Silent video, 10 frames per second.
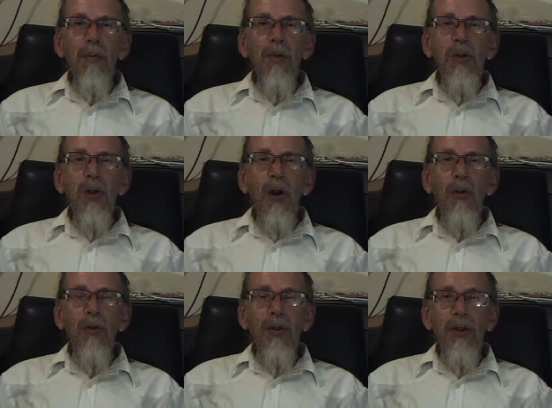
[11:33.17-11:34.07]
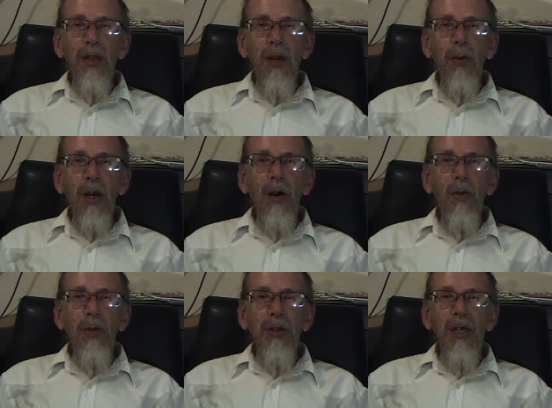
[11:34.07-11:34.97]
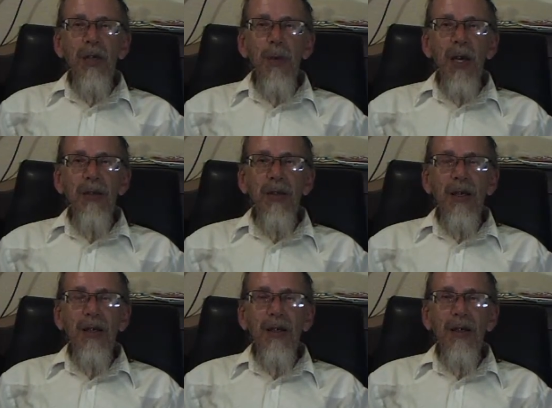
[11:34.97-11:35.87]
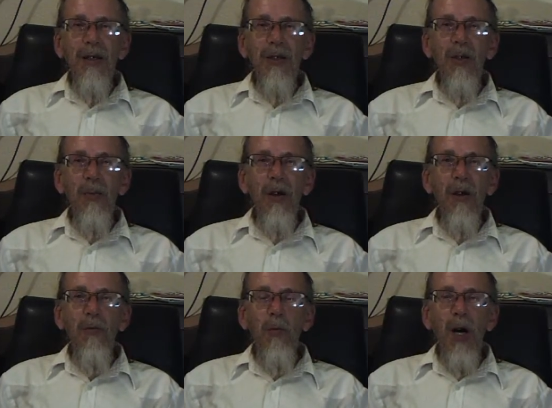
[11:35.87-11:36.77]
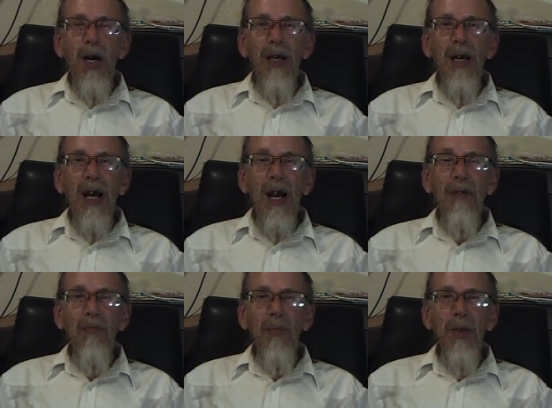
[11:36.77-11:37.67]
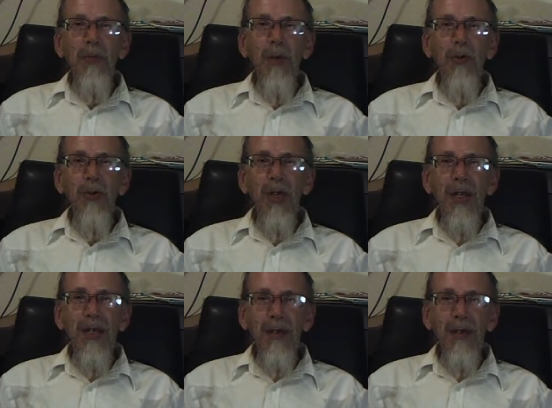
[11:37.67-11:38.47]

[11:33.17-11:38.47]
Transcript: So there we go with the basic summary of why I haven't been posting,